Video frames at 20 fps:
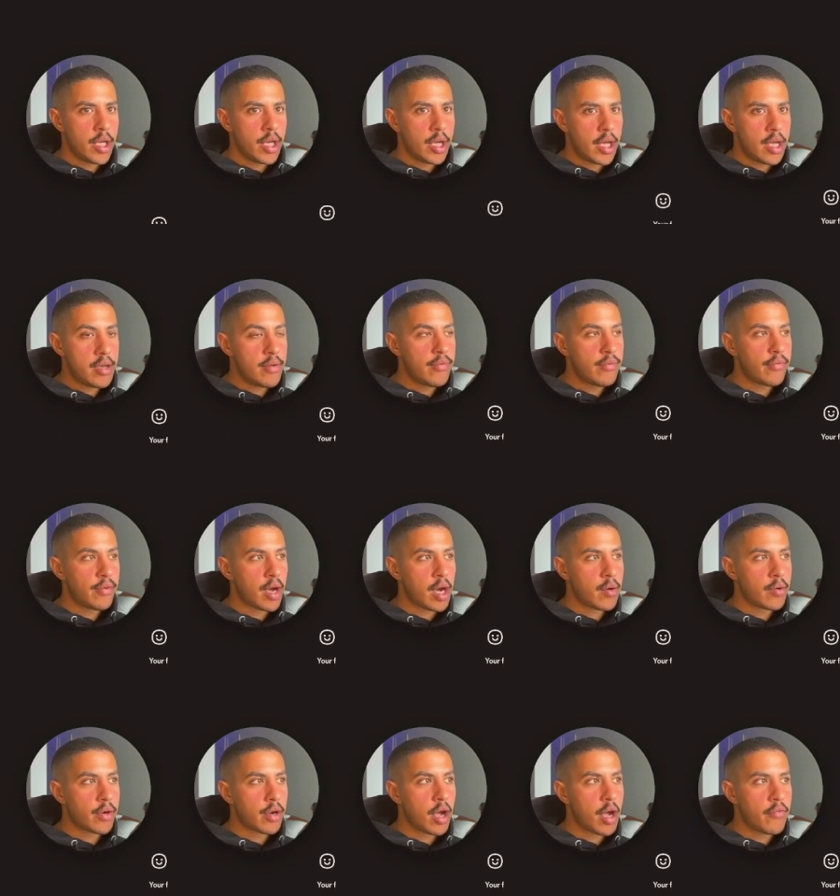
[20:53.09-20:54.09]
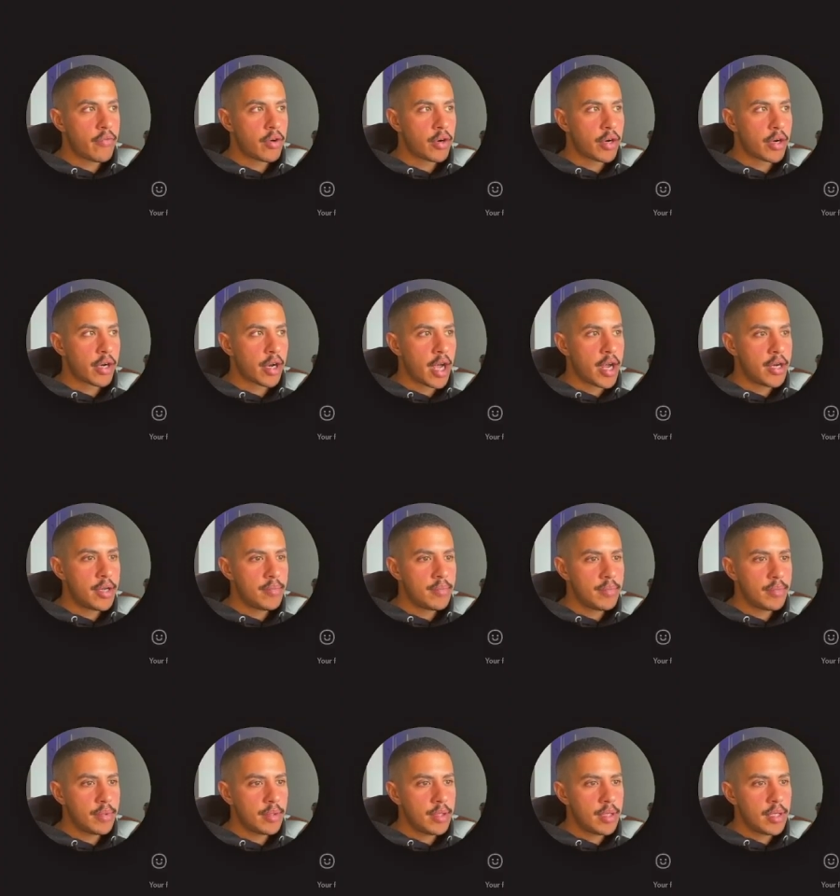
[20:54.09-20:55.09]
If I were to hover on an item,
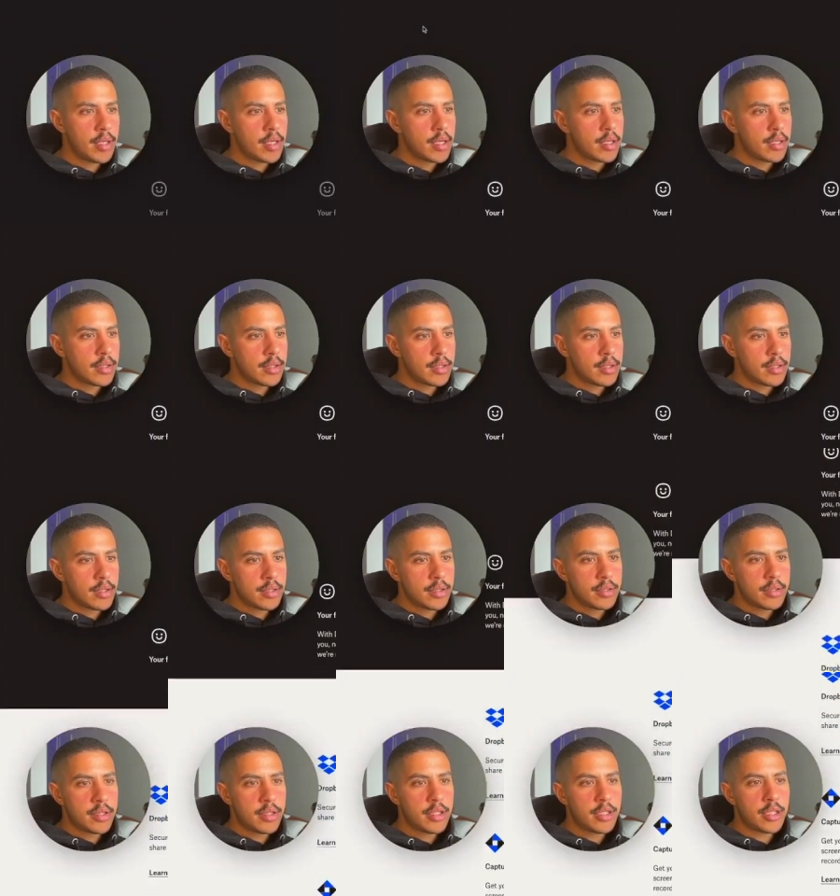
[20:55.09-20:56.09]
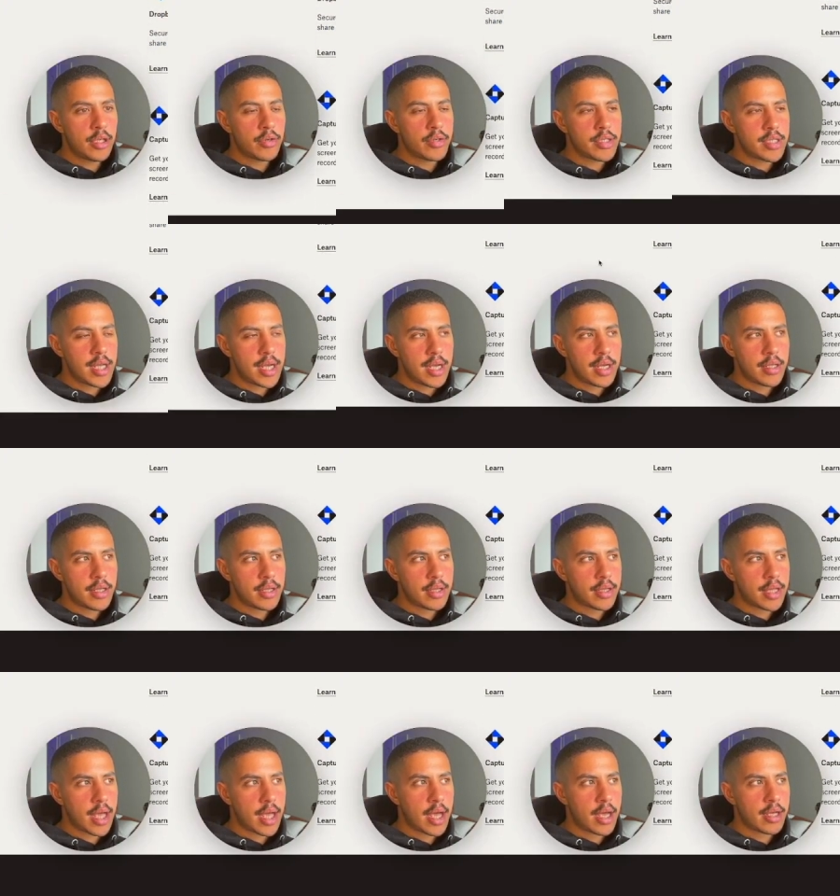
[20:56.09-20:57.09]
did you notice that?
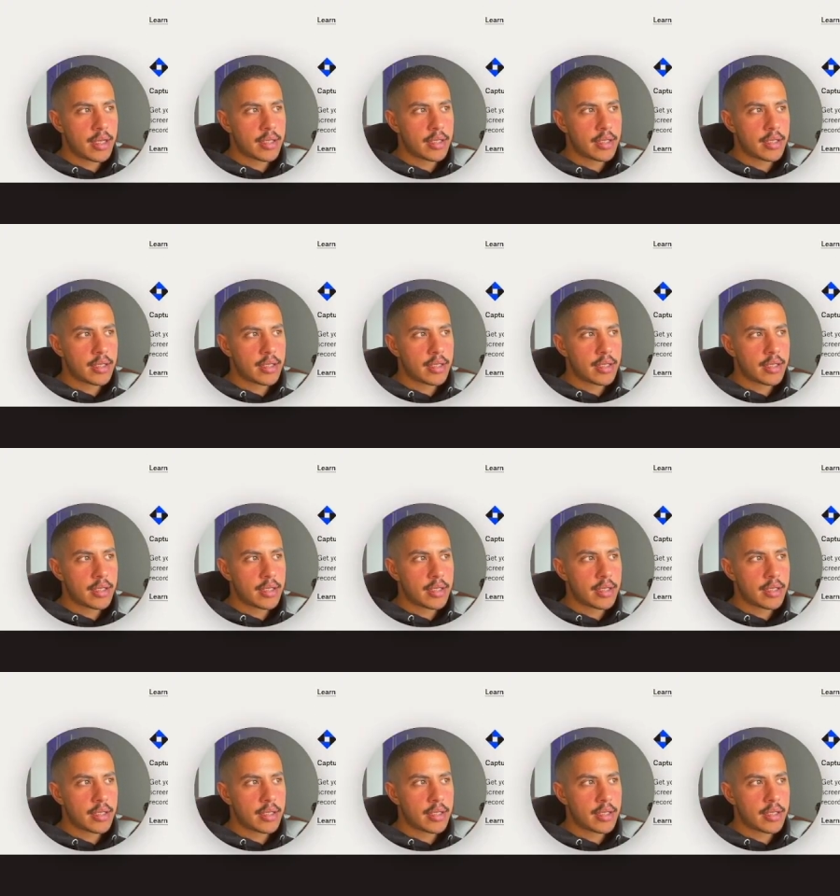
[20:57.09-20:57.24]
That